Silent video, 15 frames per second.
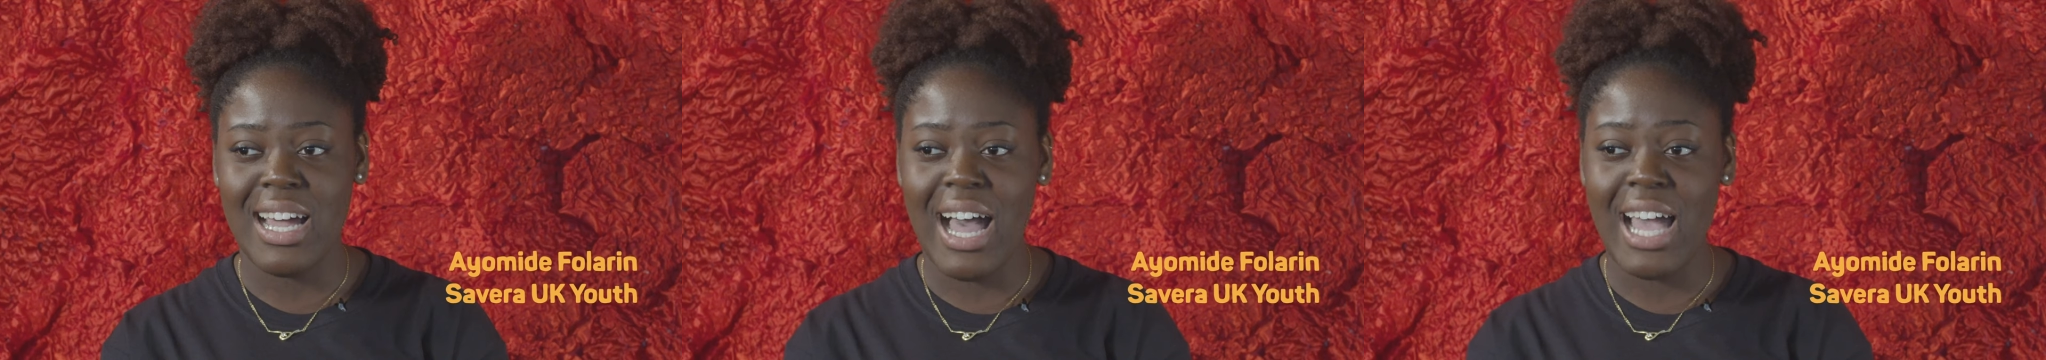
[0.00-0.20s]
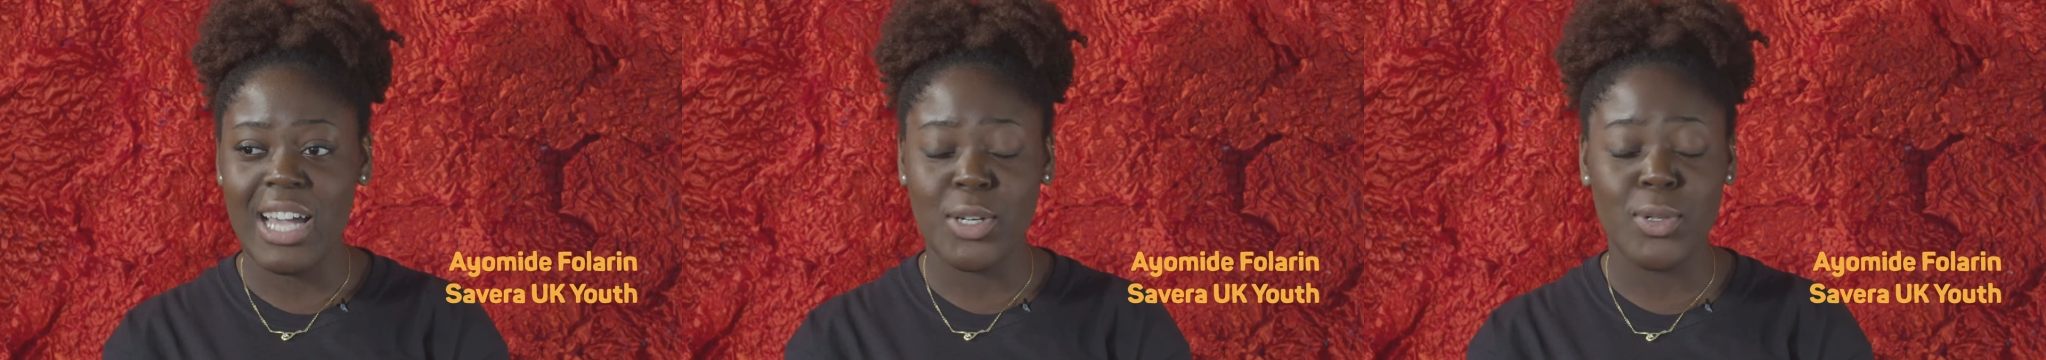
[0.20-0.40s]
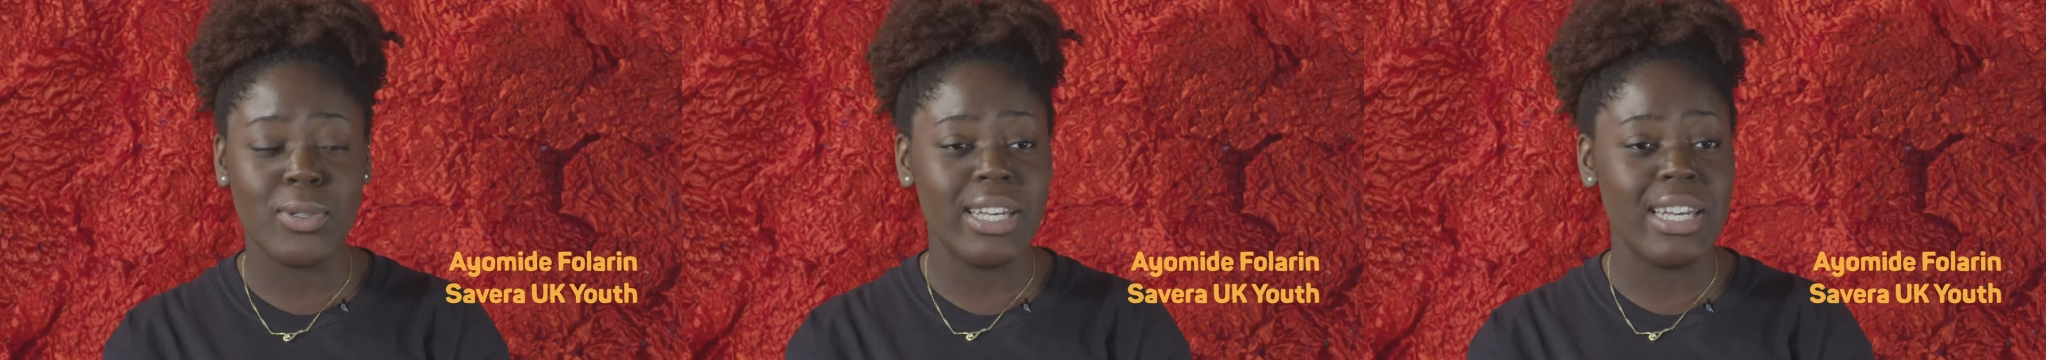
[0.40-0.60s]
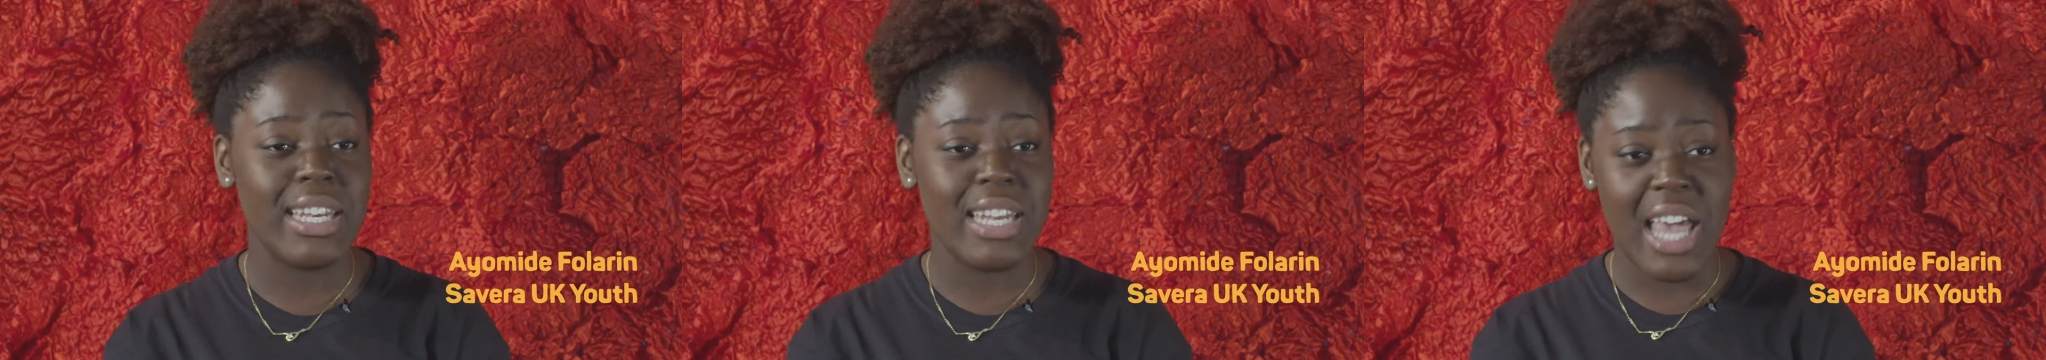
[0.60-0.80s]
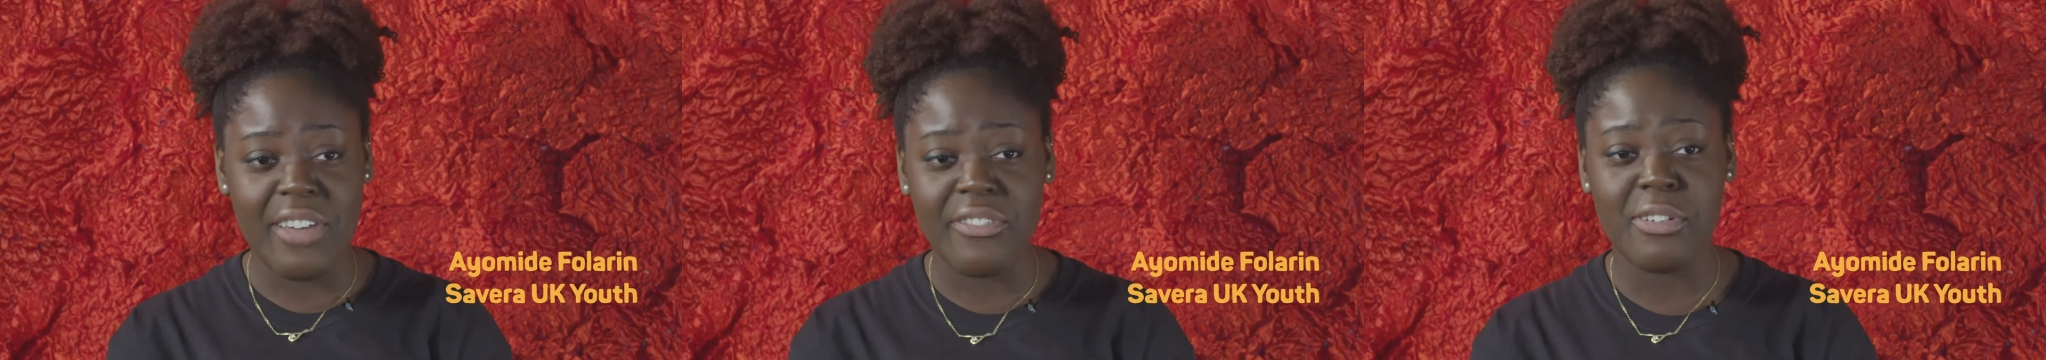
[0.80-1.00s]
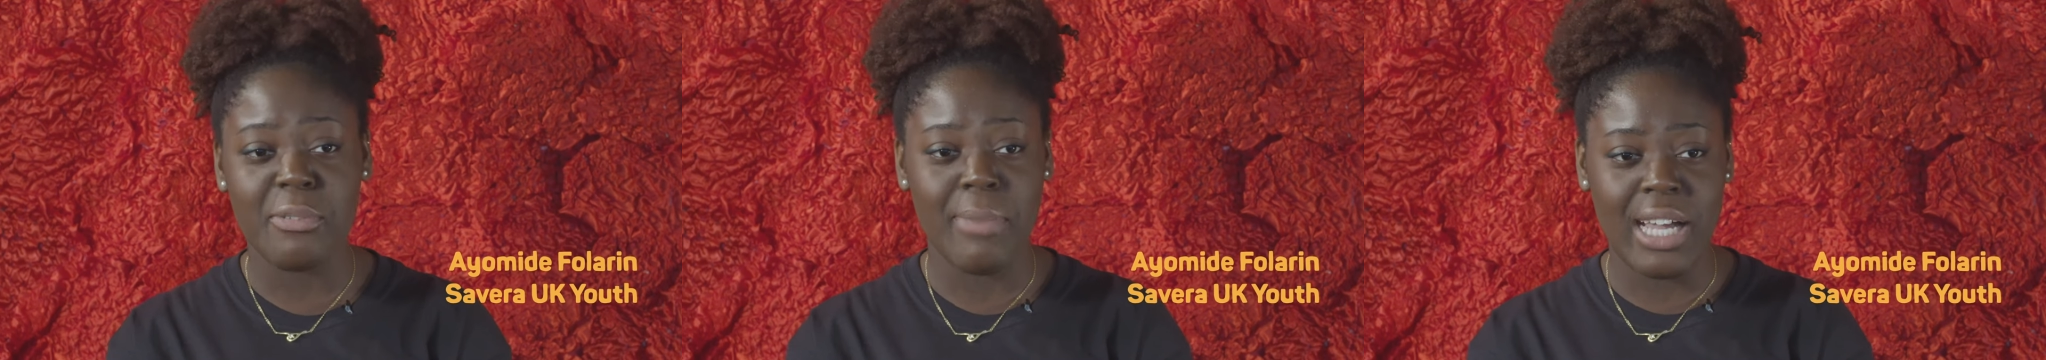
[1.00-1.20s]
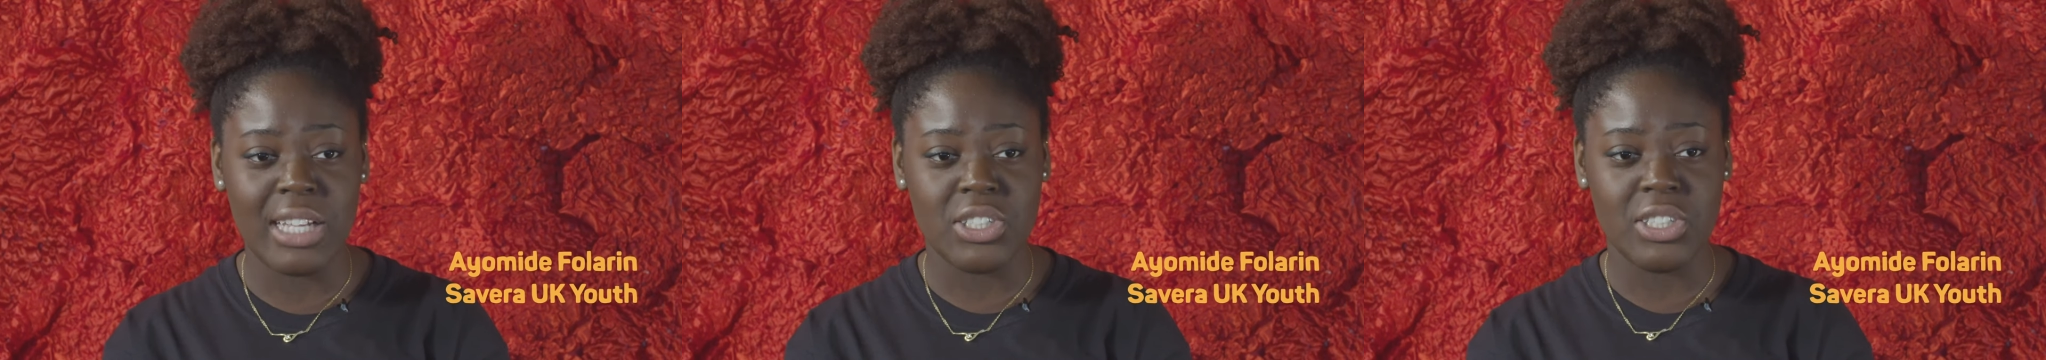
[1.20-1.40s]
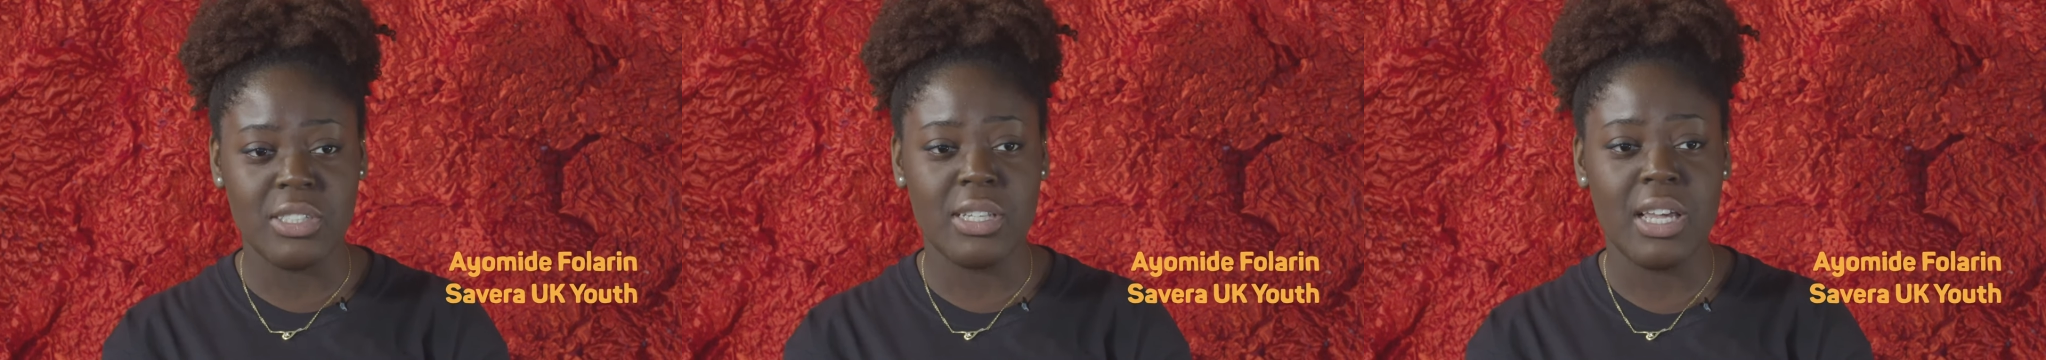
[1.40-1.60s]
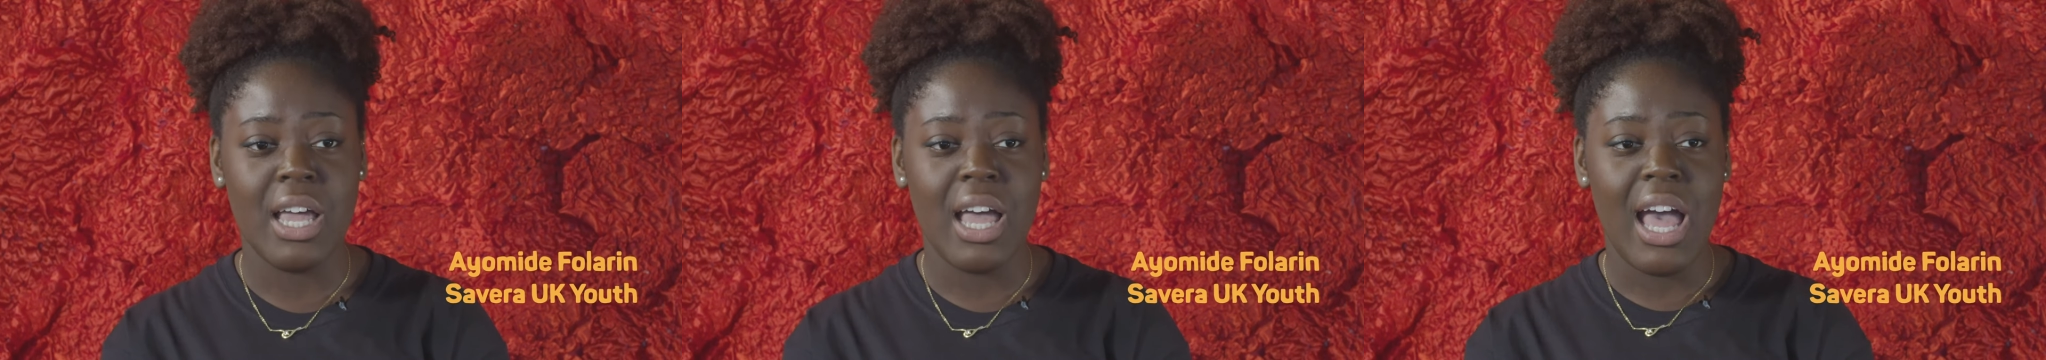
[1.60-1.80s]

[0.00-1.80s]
I could never imagine